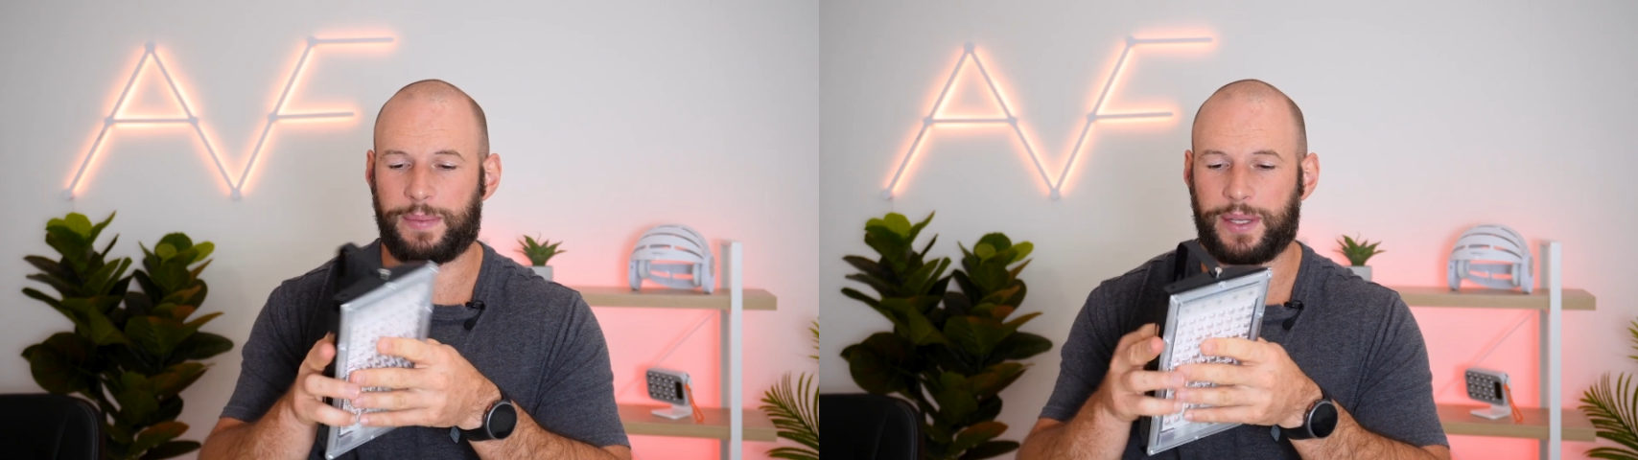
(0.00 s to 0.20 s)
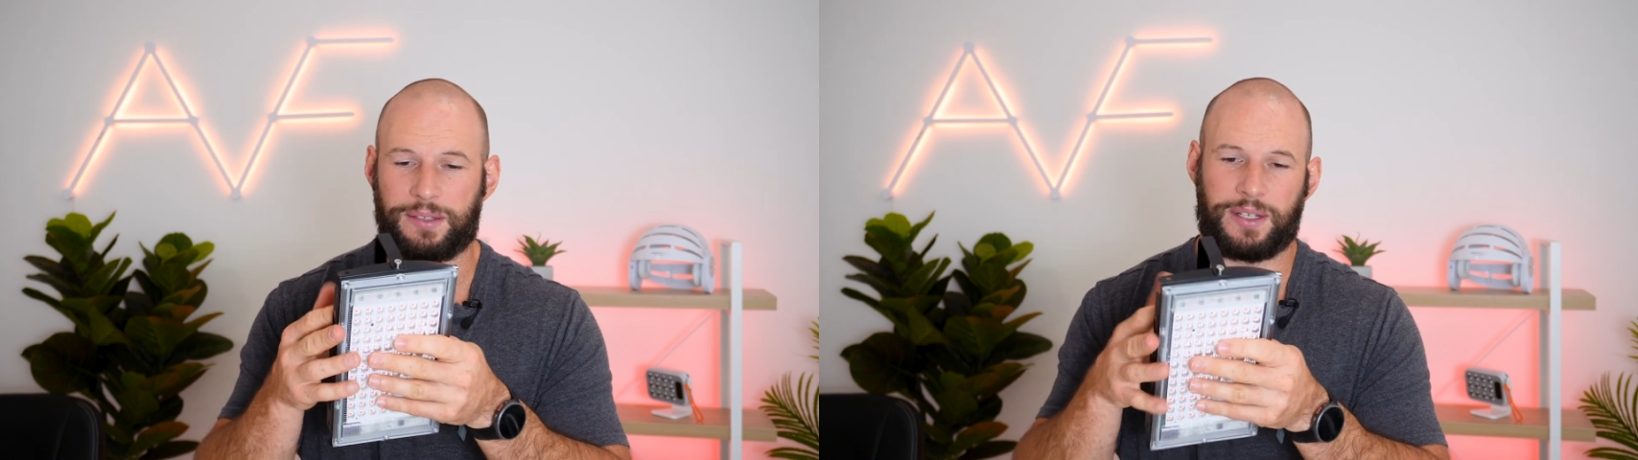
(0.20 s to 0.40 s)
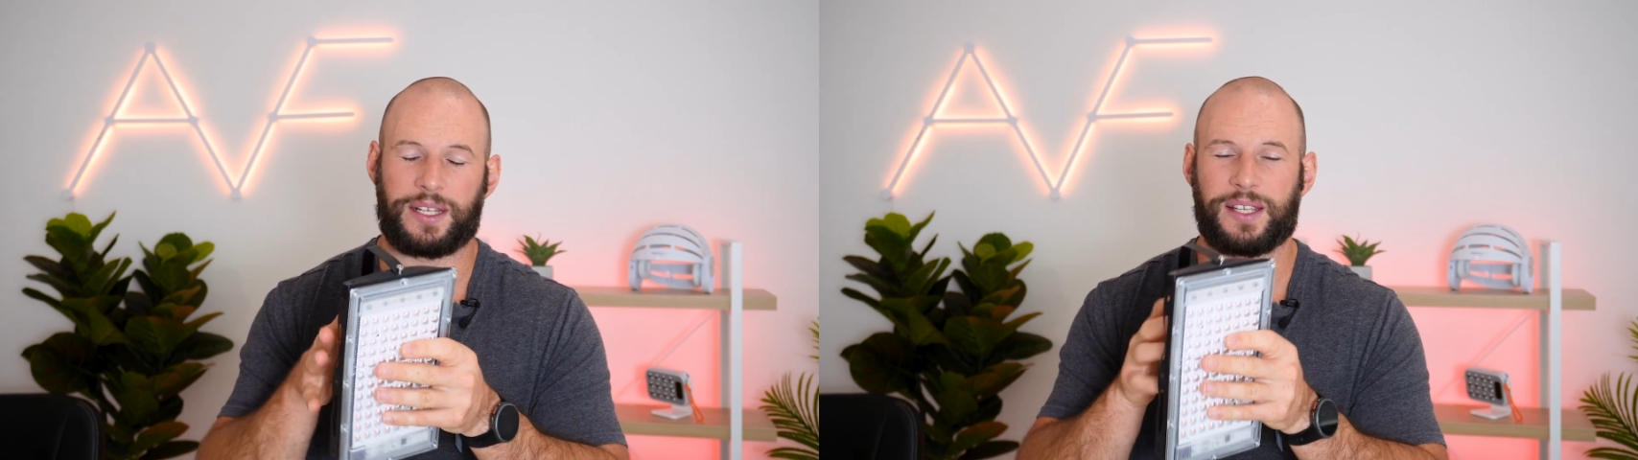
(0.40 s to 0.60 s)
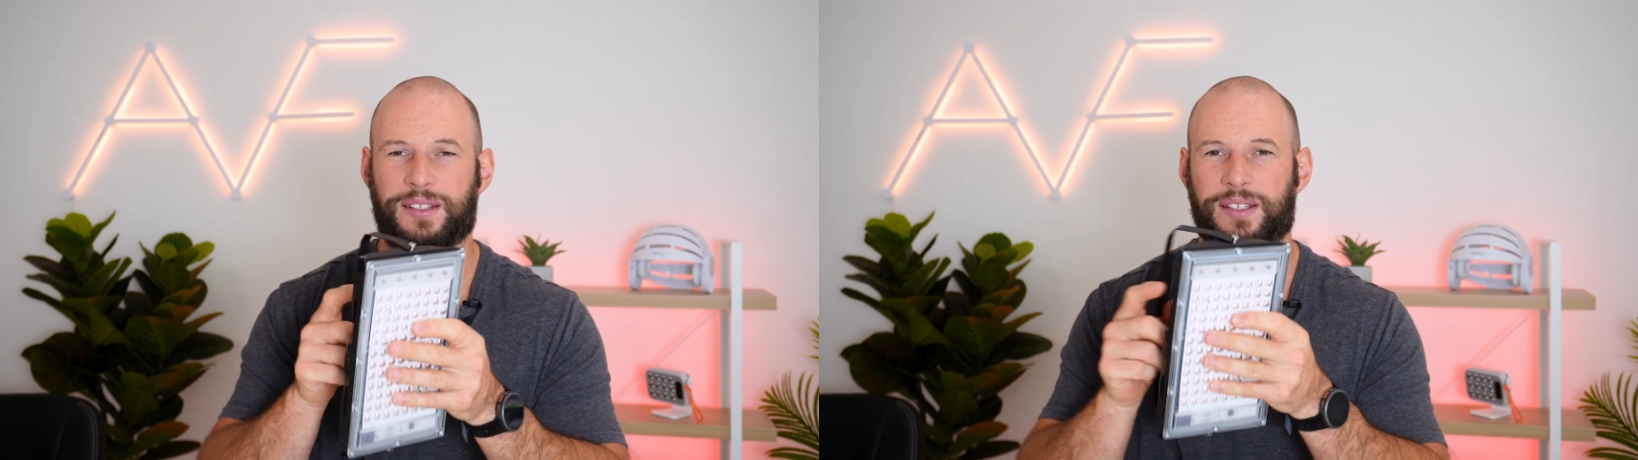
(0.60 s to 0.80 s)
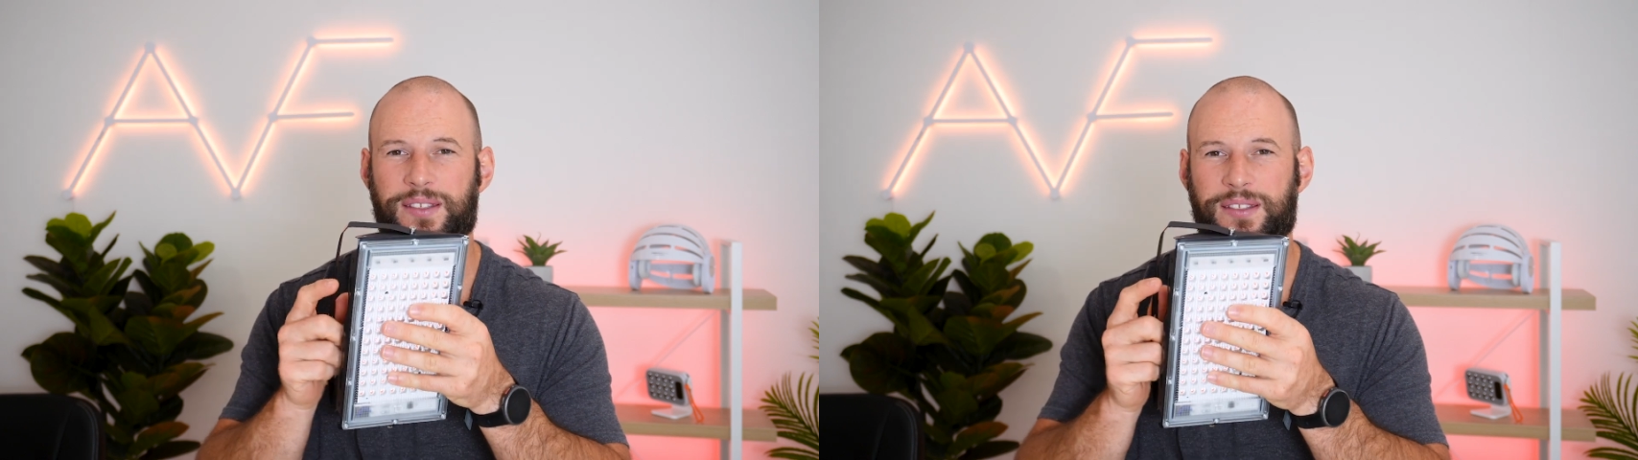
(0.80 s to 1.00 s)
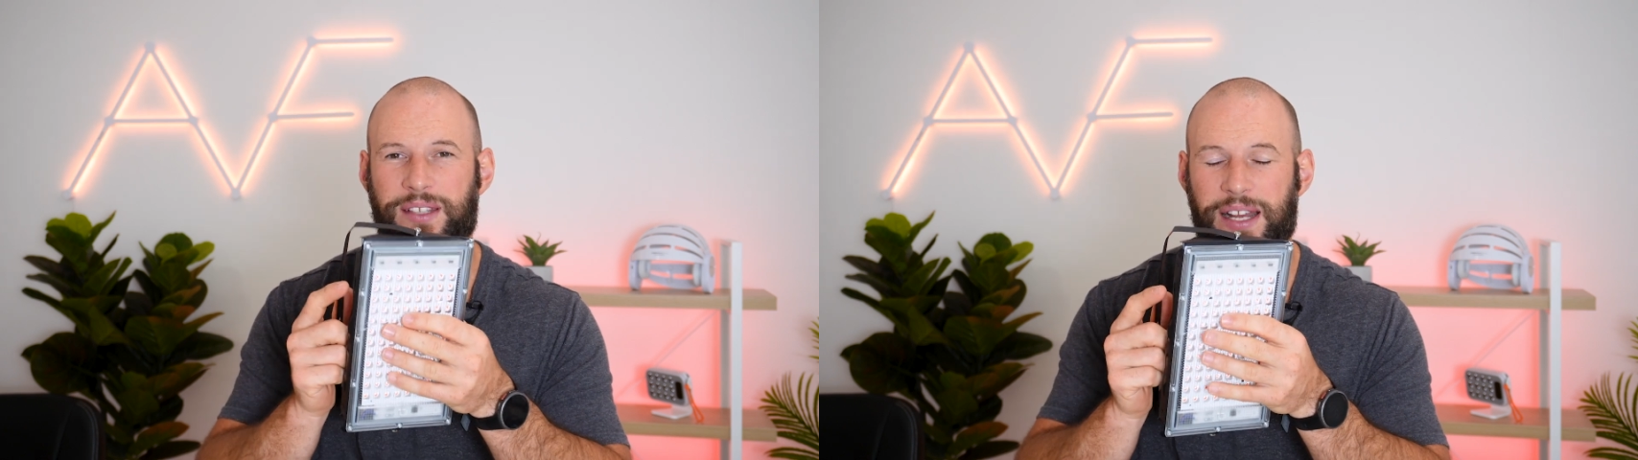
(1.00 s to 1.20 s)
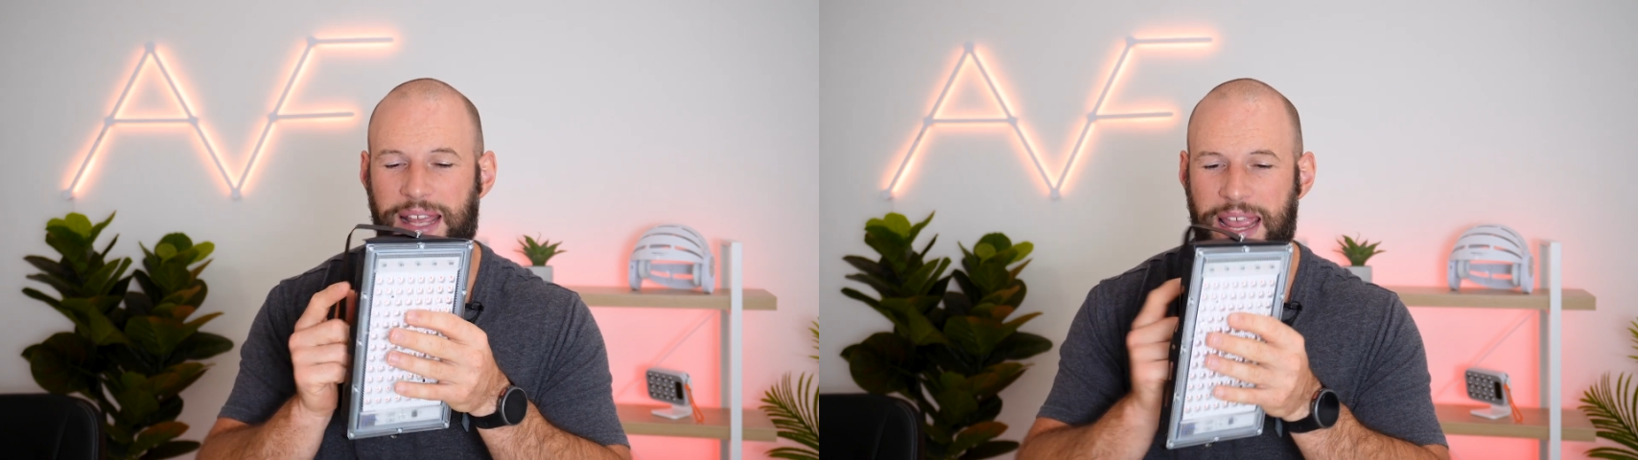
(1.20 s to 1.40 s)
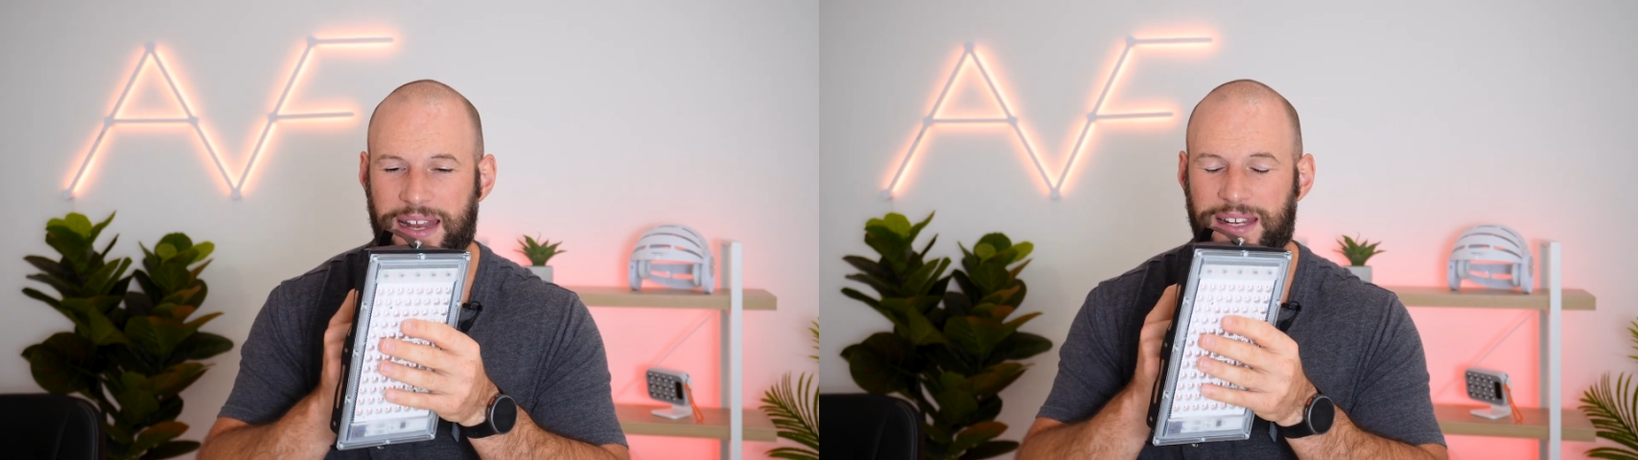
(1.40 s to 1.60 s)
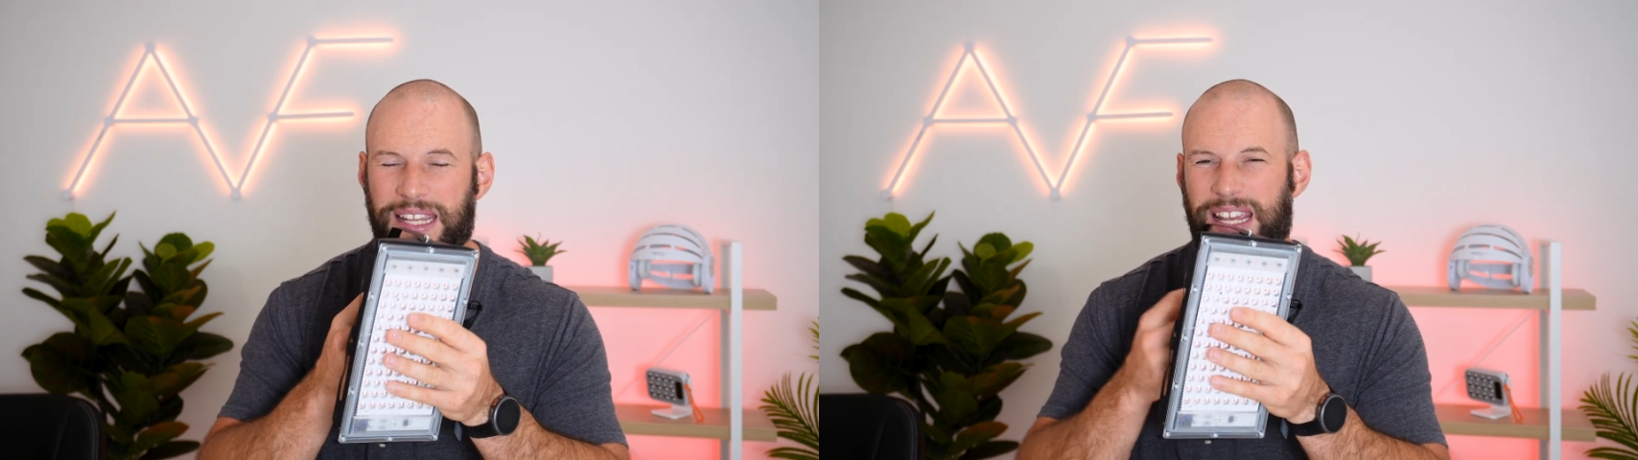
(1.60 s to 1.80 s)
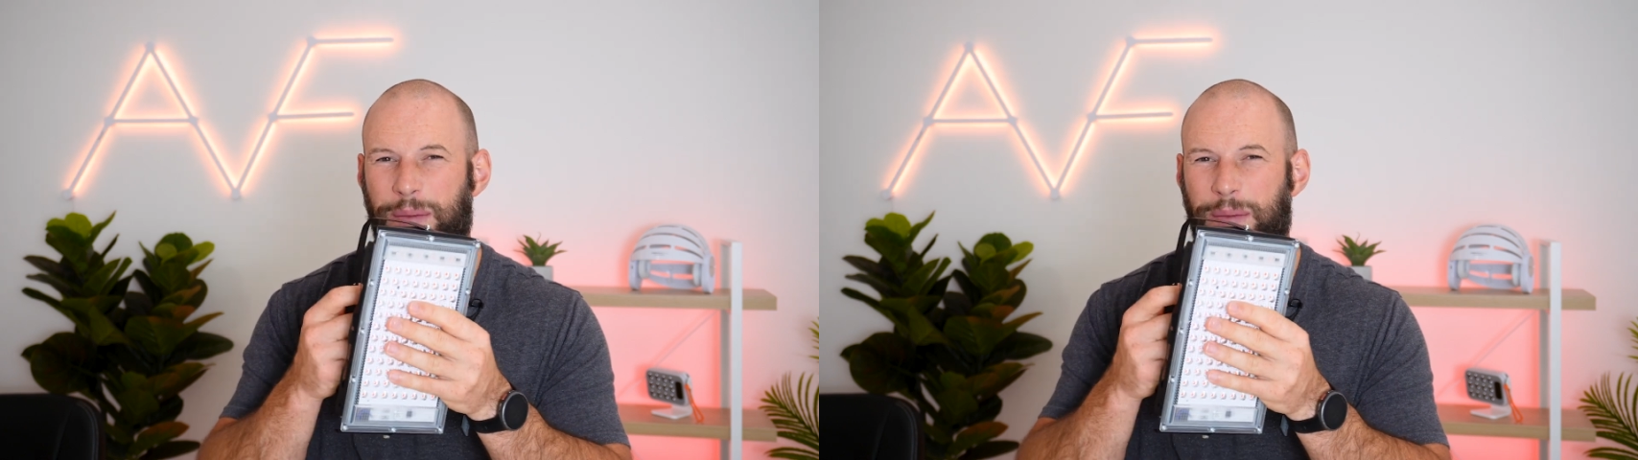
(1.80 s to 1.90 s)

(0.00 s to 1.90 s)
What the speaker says: I mean, I guess it's kind of handy,